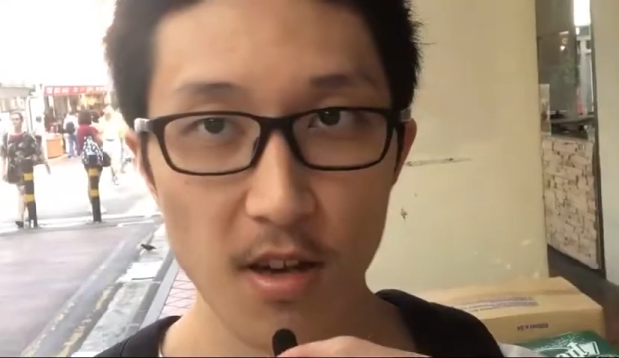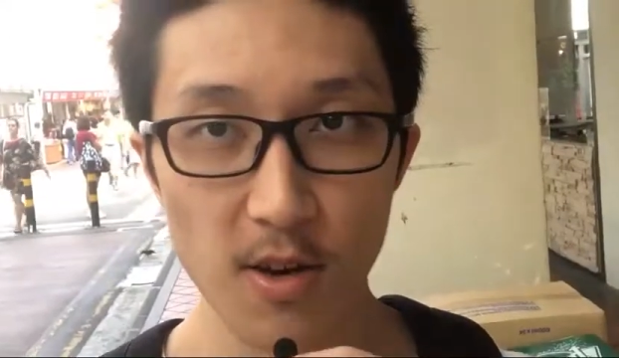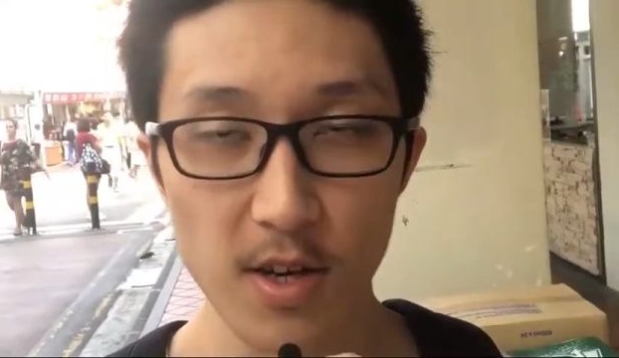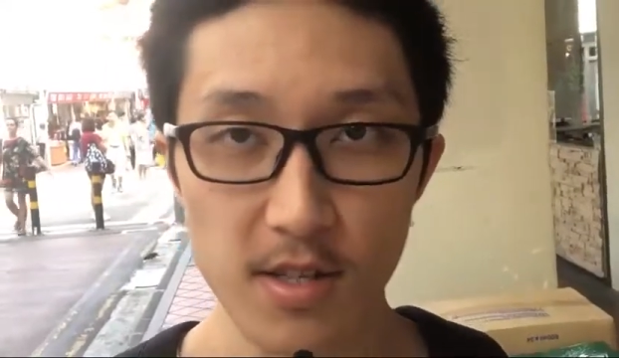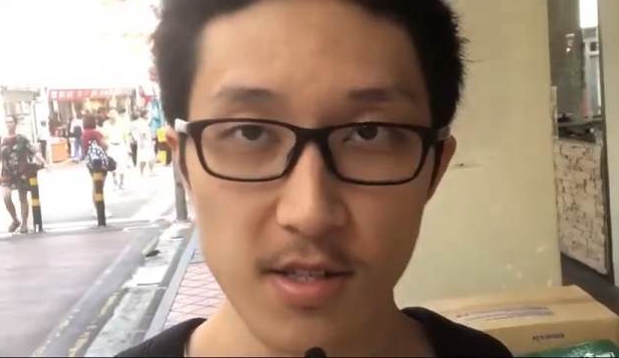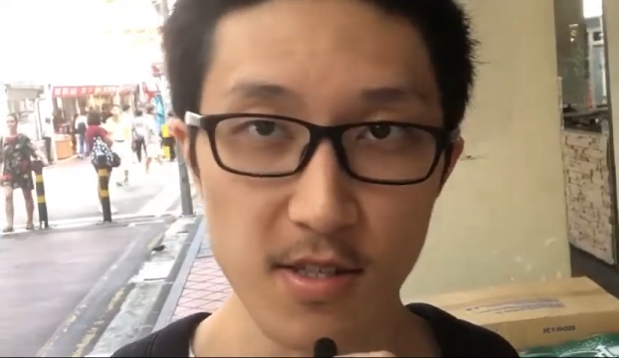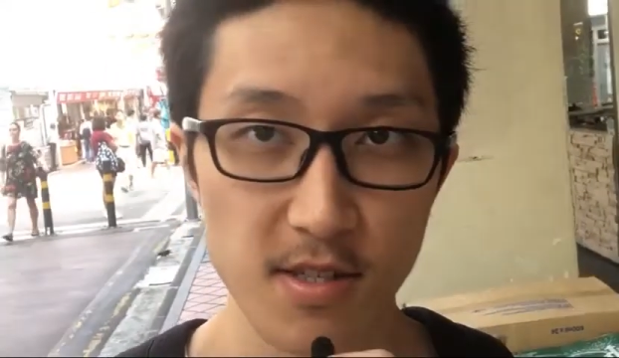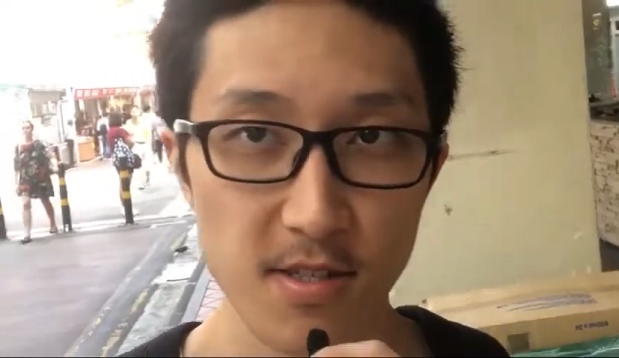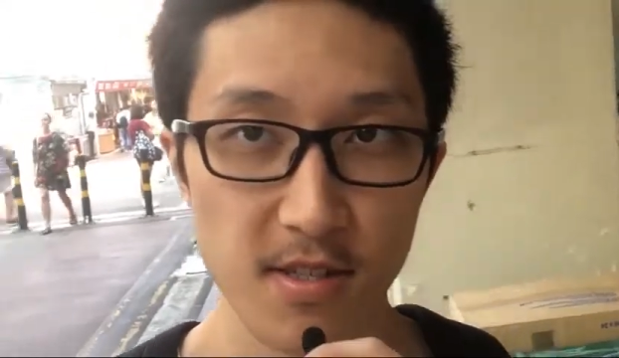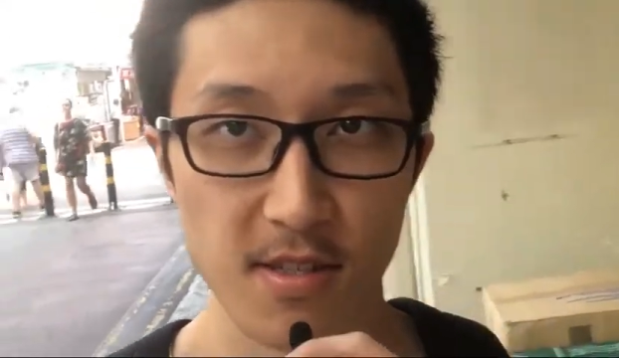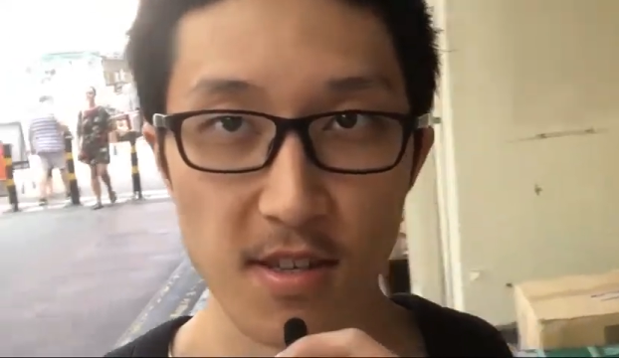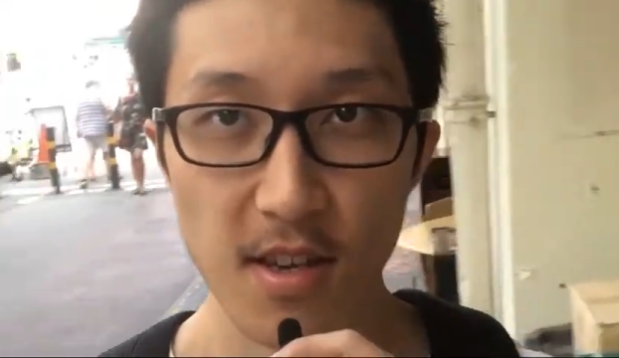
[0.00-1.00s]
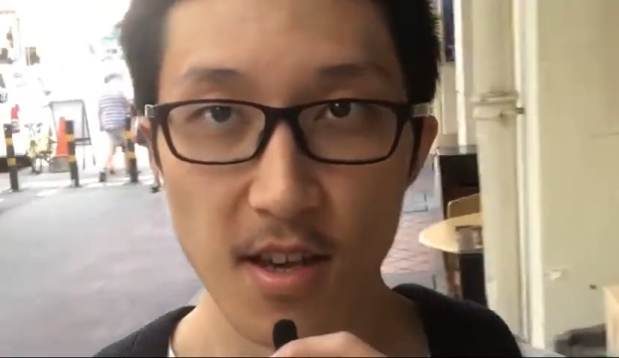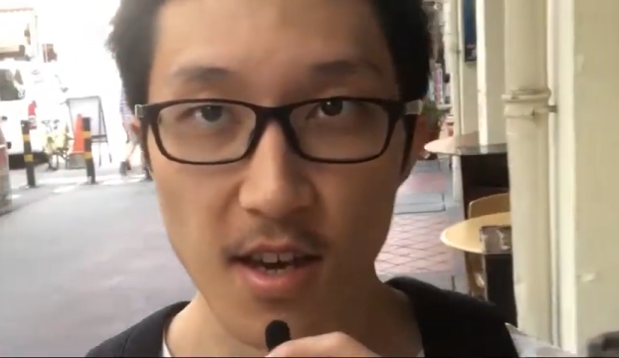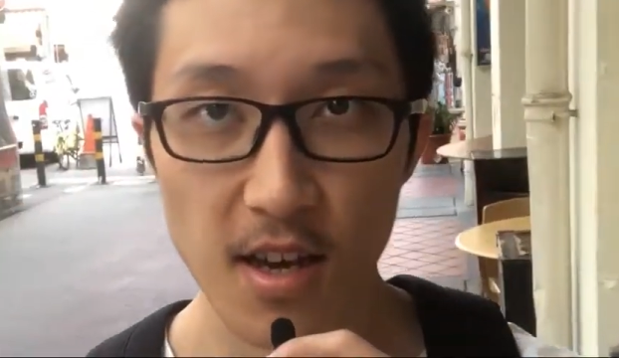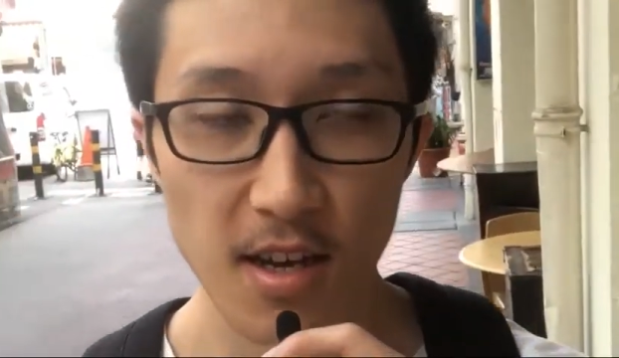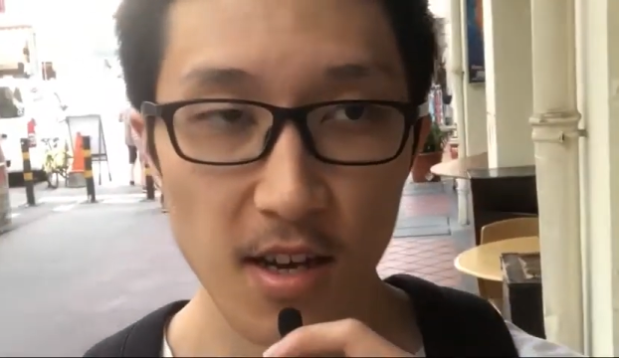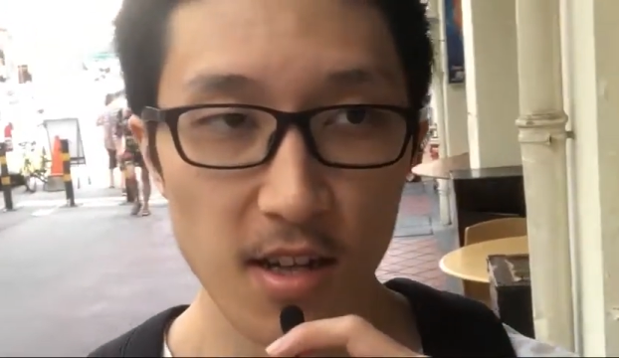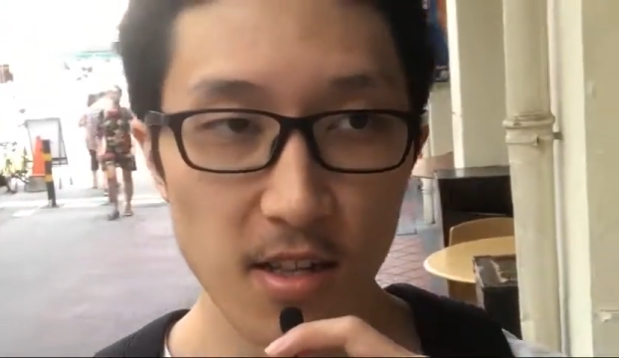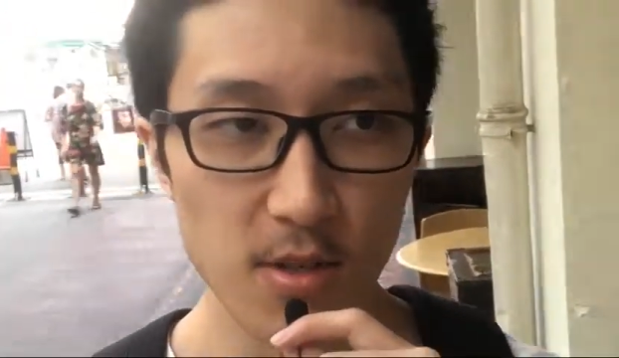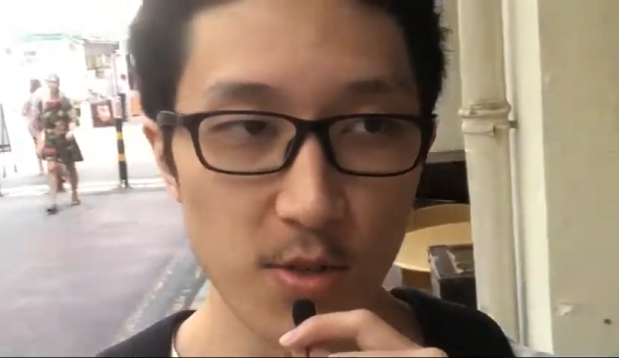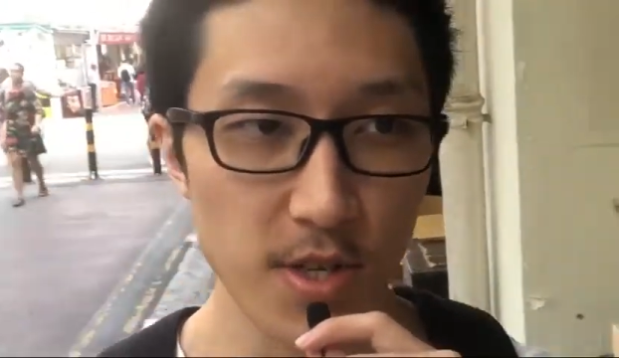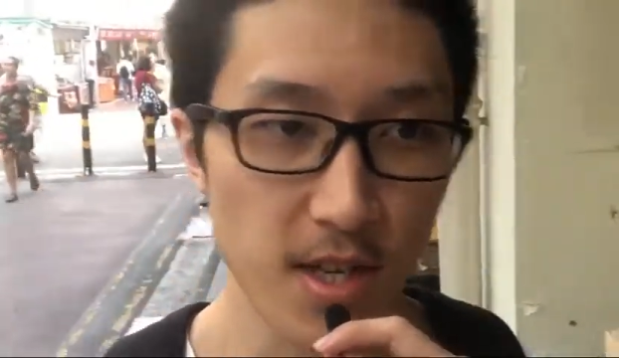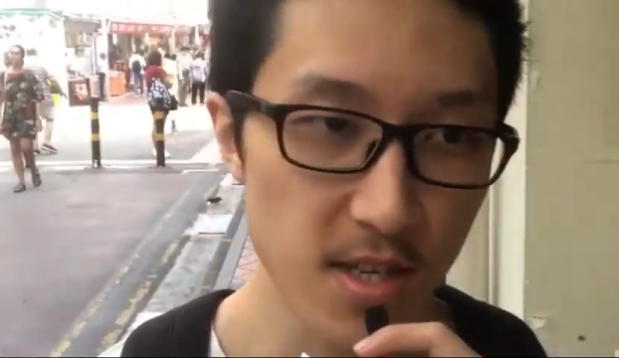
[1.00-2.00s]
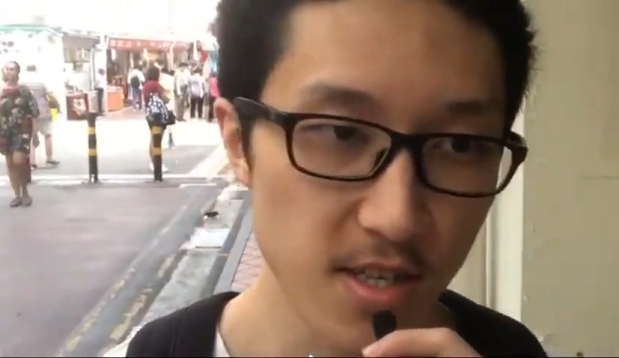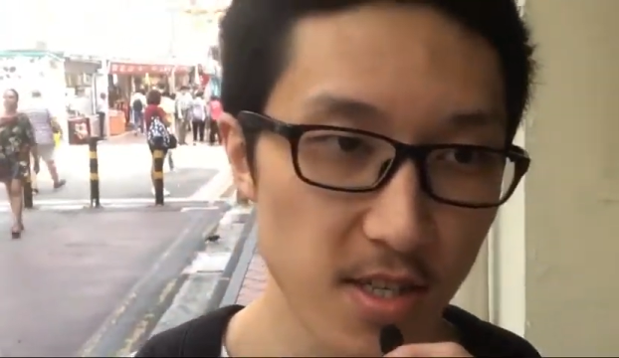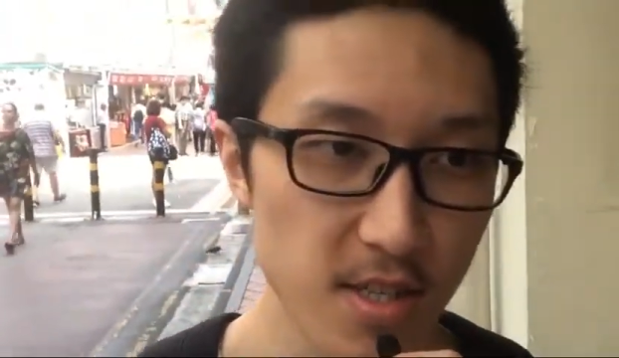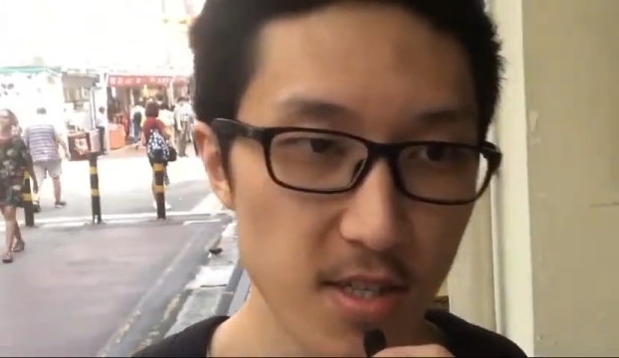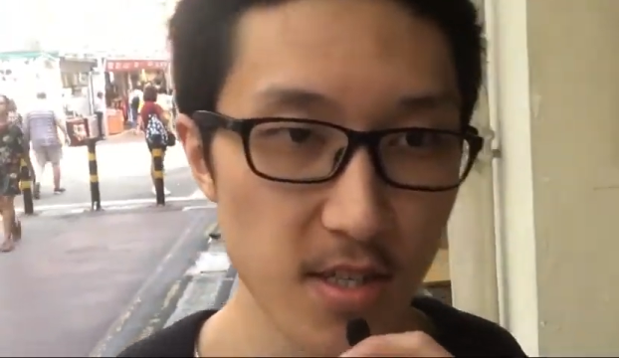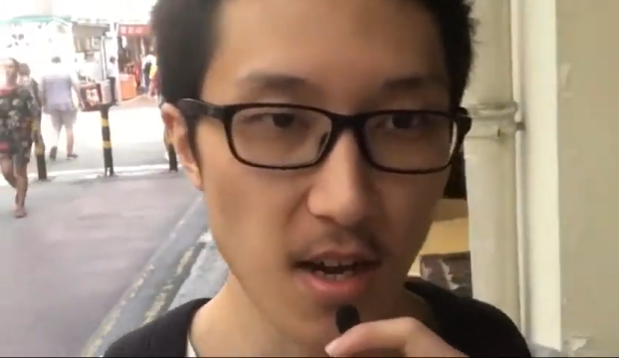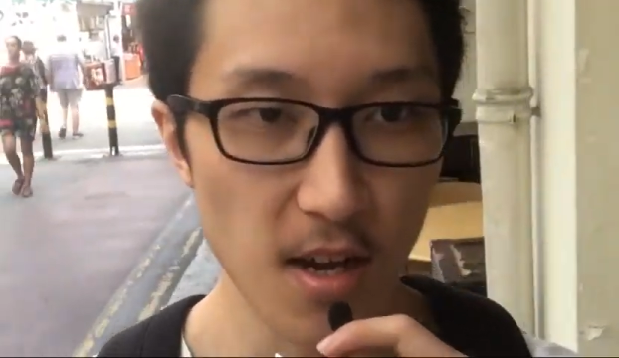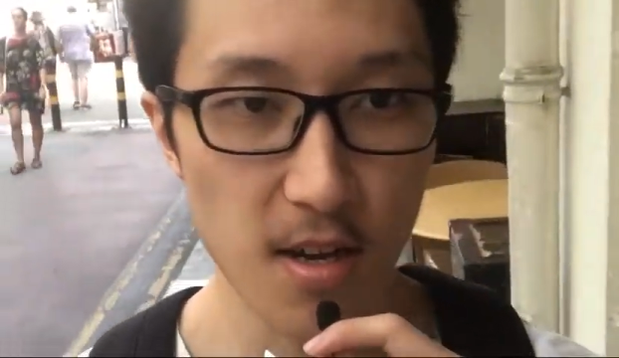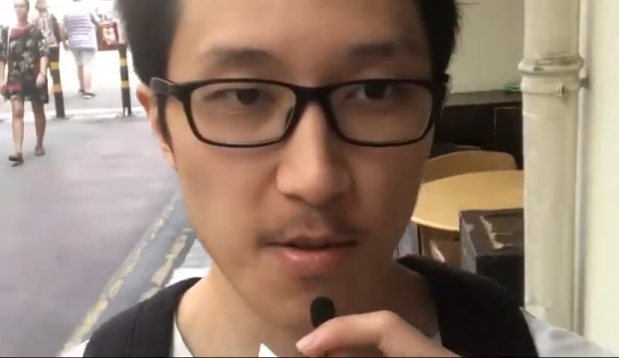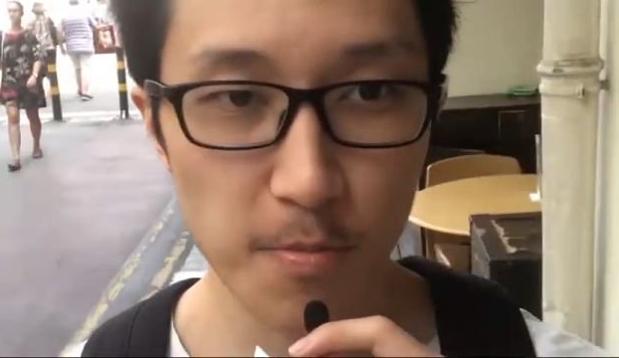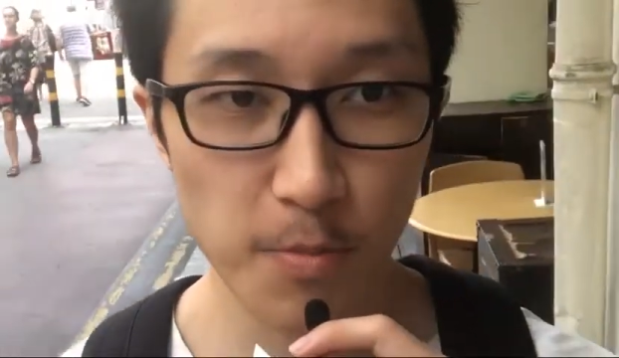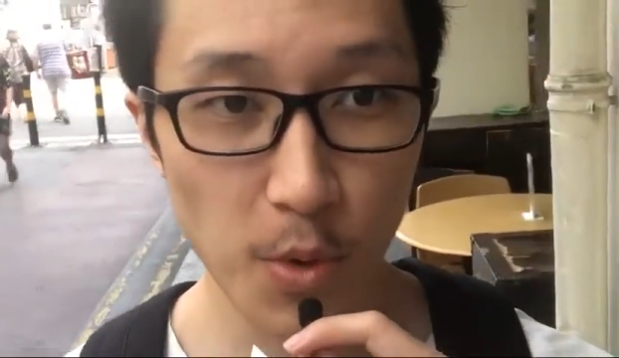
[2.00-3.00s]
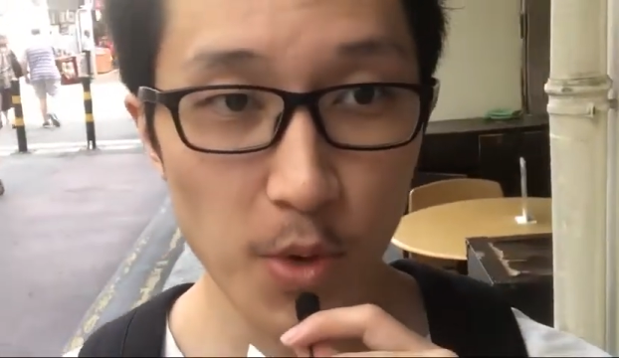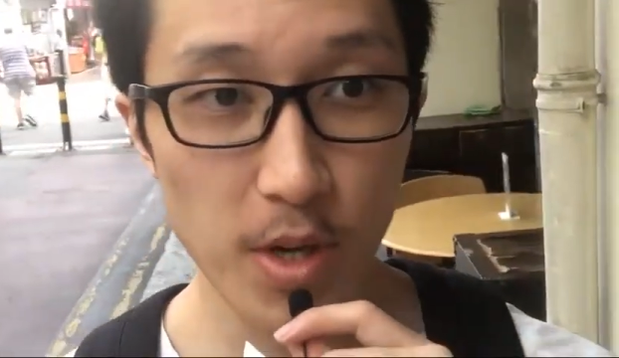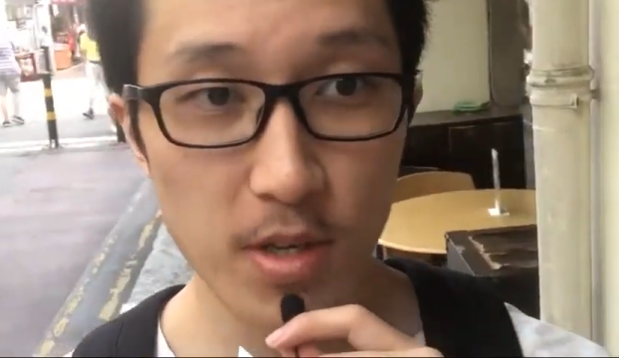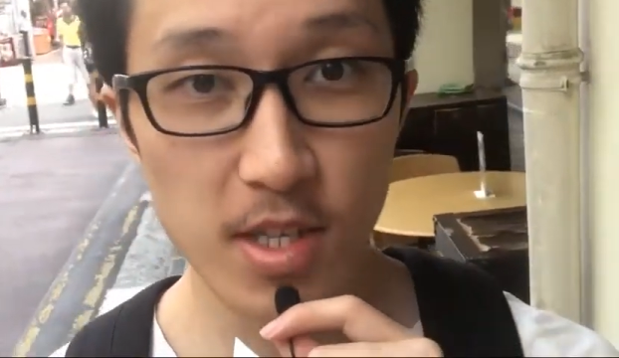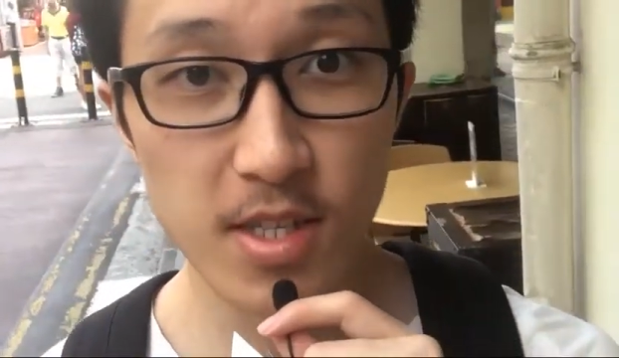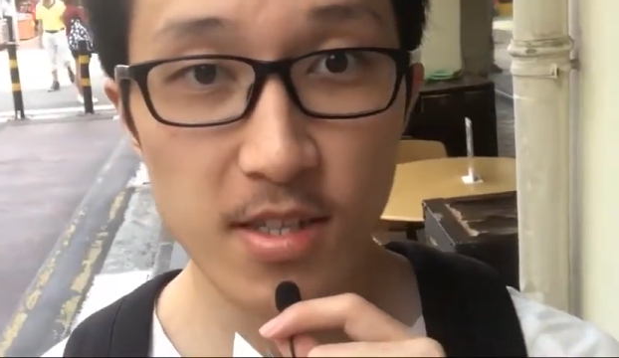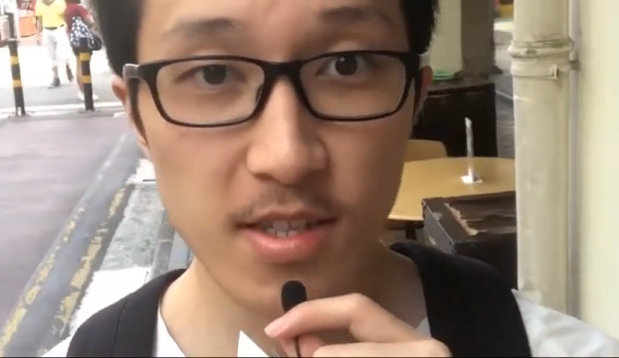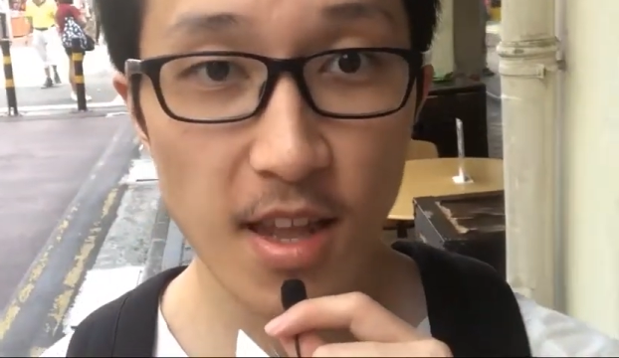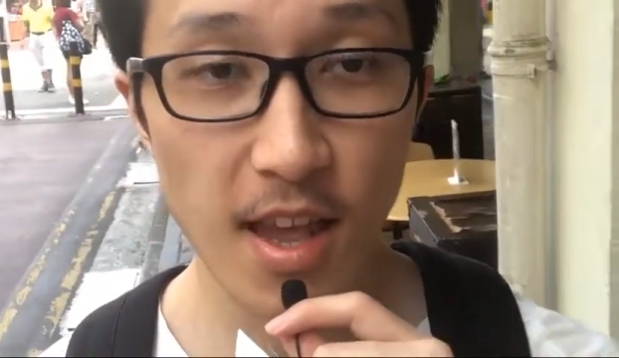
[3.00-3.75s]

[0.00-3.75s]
Alright. Hello guys, I'm Boyoung Im,